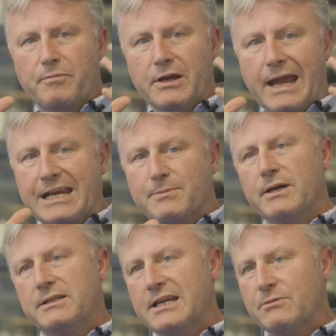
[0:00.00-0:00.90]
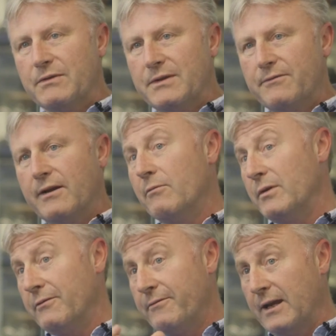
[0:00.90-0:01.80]
expertise we've developed
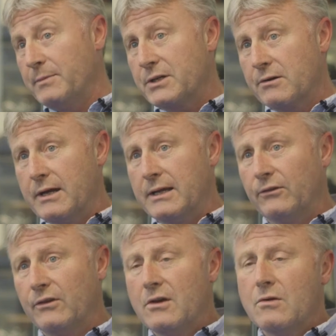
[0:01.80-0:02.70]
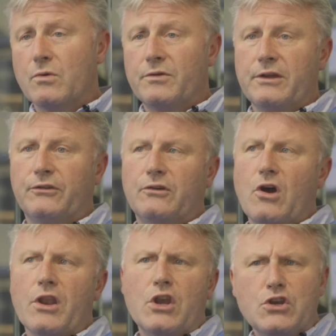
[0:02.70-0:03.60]
with the Philips screens with this
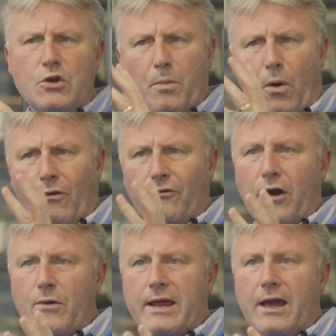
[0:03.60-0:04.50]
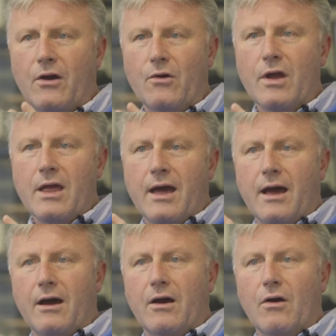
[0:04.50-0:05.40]
kind of new portfolio
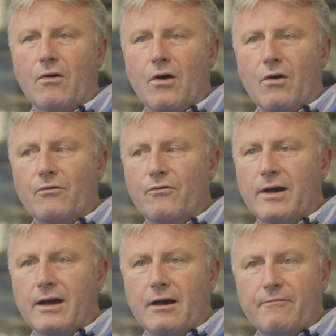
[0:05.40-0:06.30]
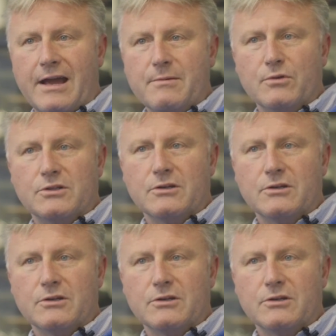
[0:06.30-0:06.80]
of able